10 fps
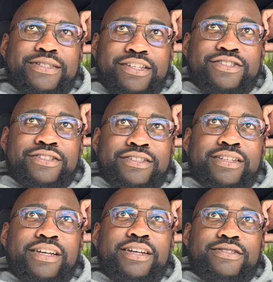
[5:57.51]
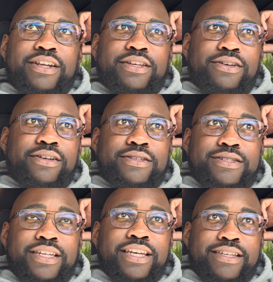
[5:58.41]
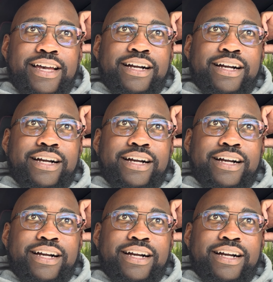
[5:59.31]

position so that you can see